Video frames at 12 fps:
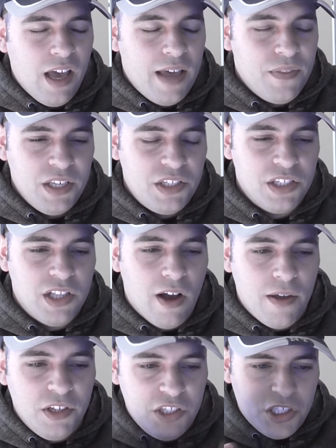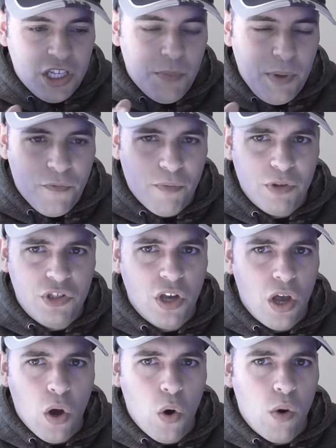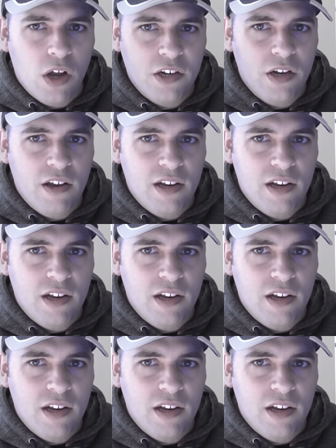and this is going to be from a turtle, I don't